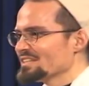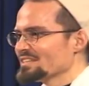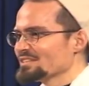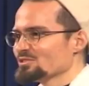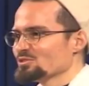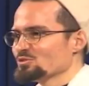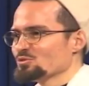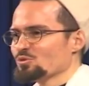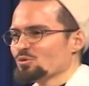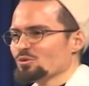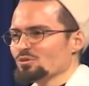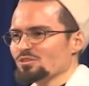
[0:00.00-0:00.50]

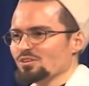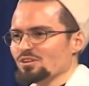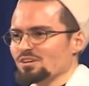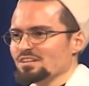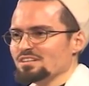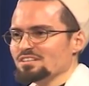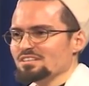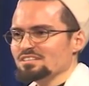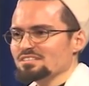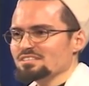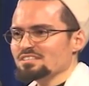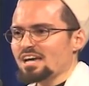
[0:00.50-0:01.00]
extraordinary
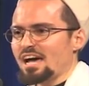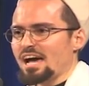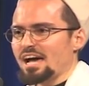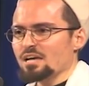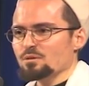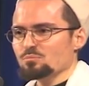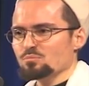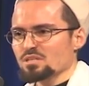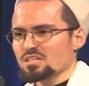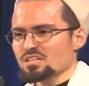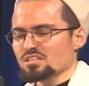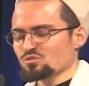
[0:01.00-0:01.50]
in this ayah
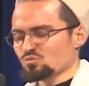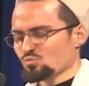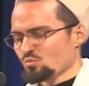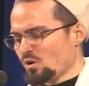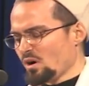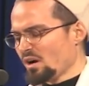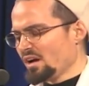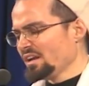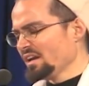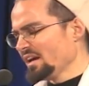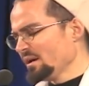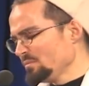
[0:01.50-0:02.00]
because,
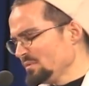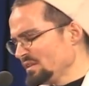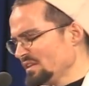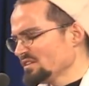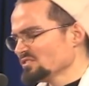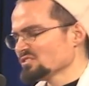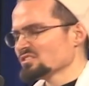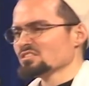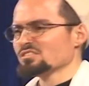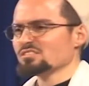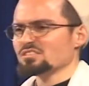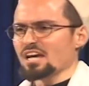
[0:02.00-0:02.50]
one, I mean,
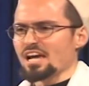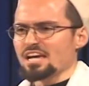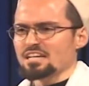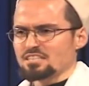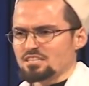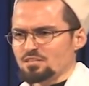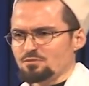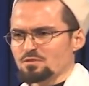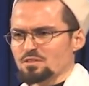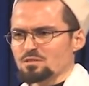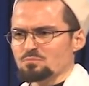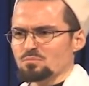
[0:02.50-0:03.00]
there's a
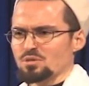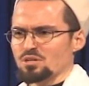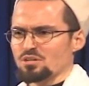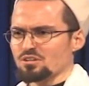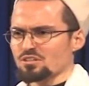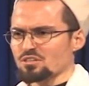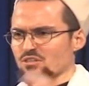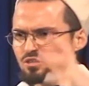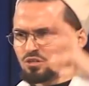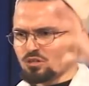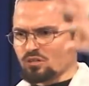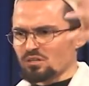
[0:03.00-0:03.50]
scientific
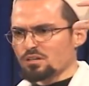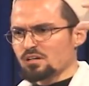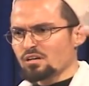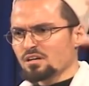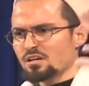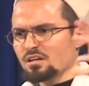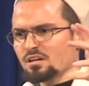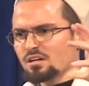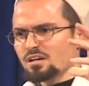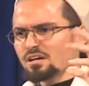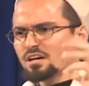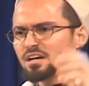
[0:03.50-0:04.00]
miracle
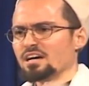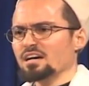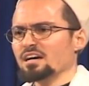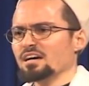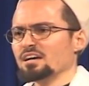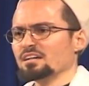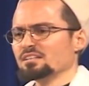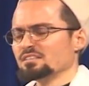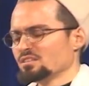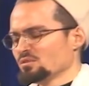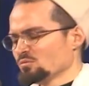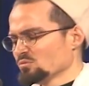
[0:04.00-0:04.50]

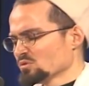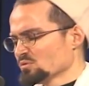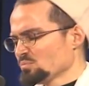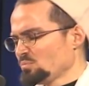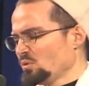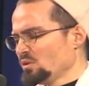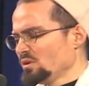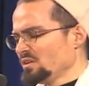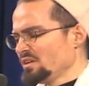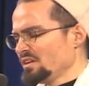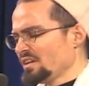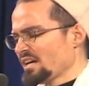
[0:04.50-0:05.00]
uh, that was
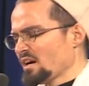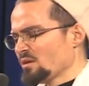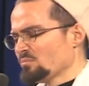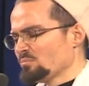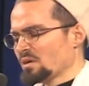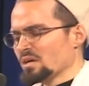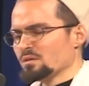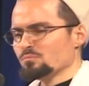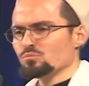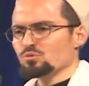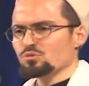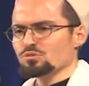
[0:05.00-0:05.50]
pointed out
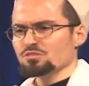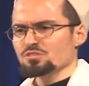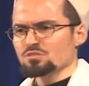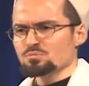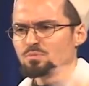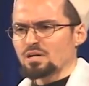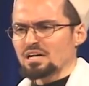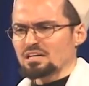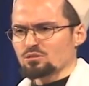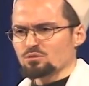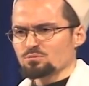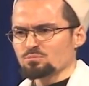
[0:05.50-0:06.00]
by Maurice
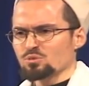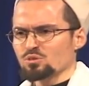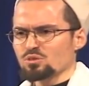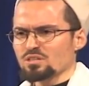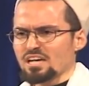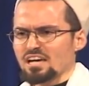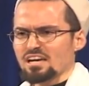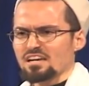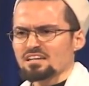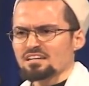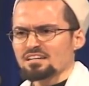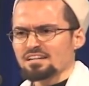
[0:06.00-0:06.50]

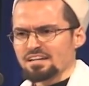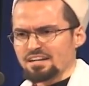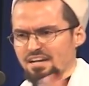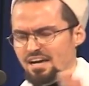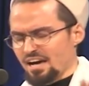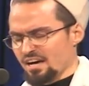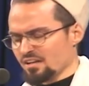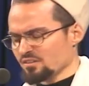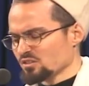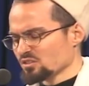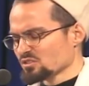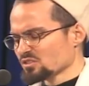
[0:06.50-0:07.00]
Bucaille and
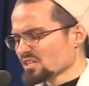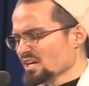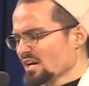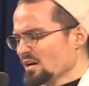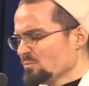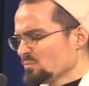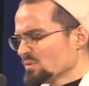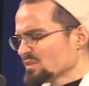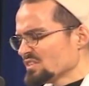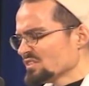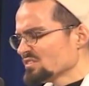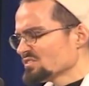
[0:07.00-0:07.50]
others,
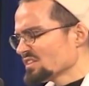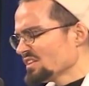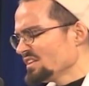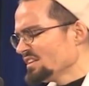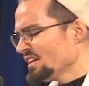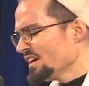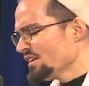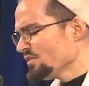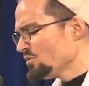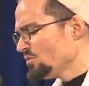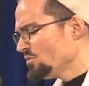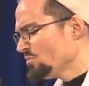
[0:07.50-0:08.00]
but there's
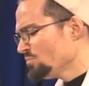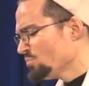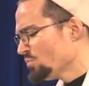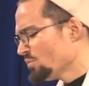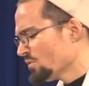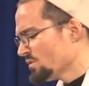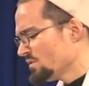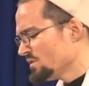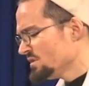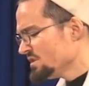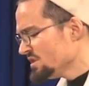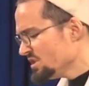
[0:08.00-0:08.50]
another
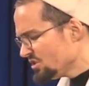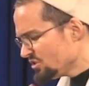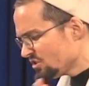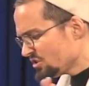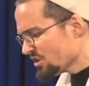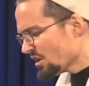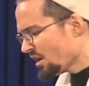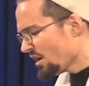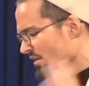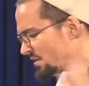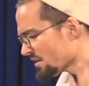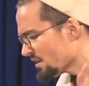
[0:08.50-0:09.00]
important
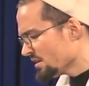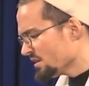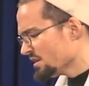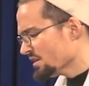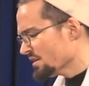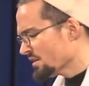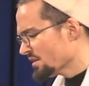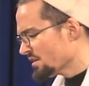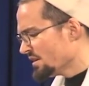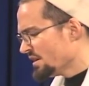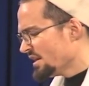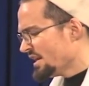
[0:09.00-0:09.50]
ishara
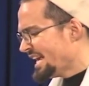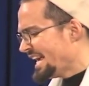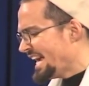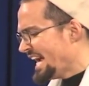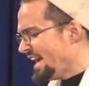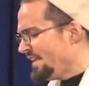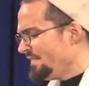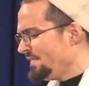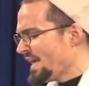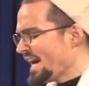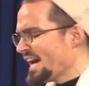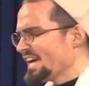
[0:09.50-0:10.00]
here,
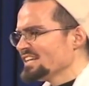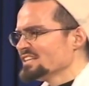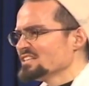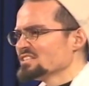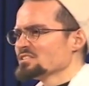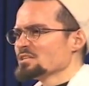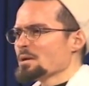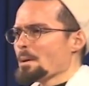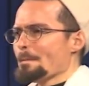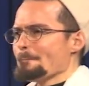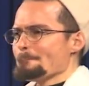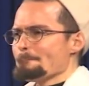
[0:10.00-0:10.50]
and that
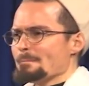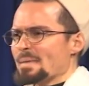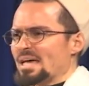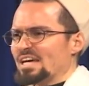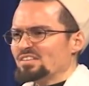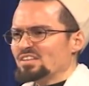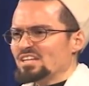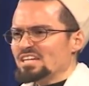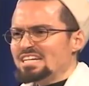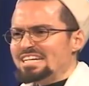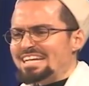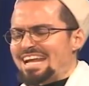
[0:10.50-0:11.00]
is
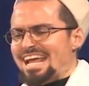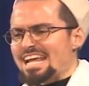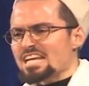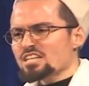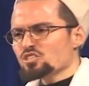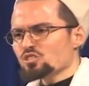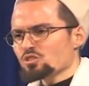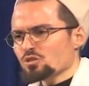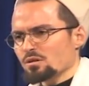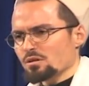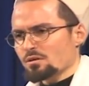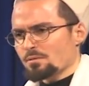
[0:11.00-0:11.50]
the
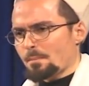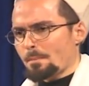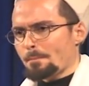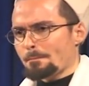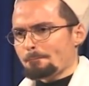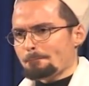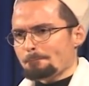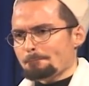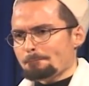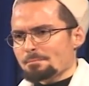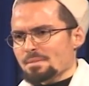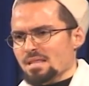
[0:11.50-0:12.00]
nature
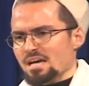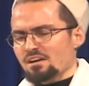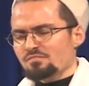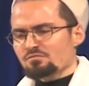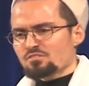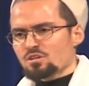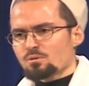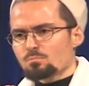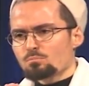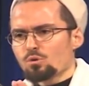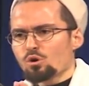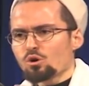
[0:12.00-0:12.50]
of
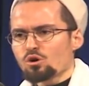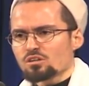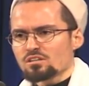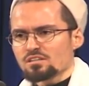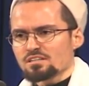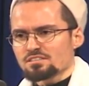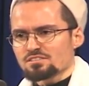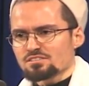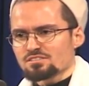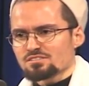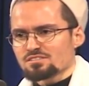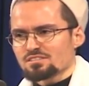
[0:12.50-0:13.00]
the
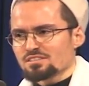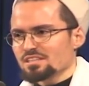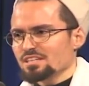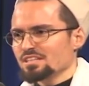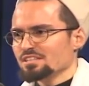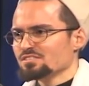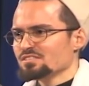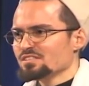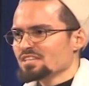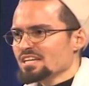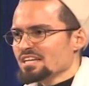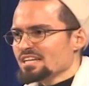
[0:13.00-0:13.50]
mukhlis
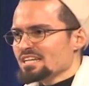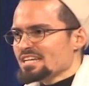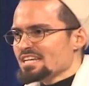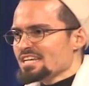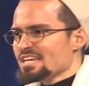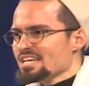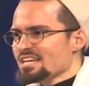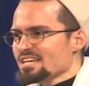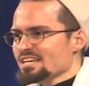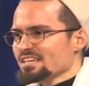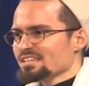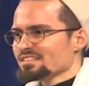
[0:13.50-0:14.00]
is that
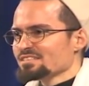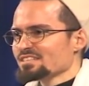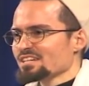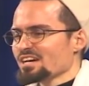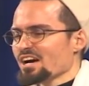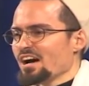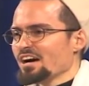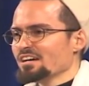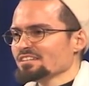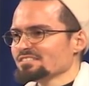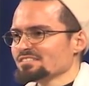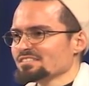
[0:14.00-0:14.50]
he is
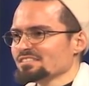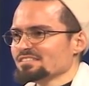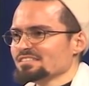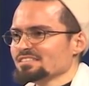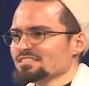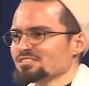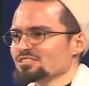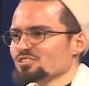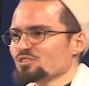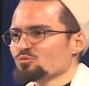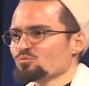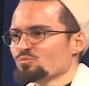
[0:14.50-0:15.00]
constantly
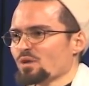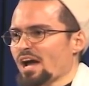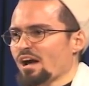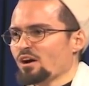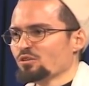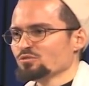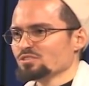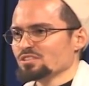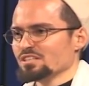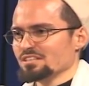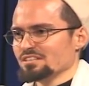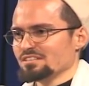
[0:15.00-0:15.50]

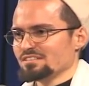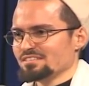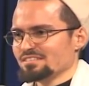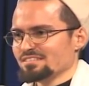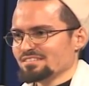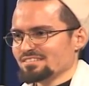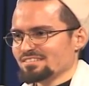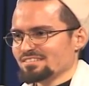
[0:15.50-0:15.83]
surrounded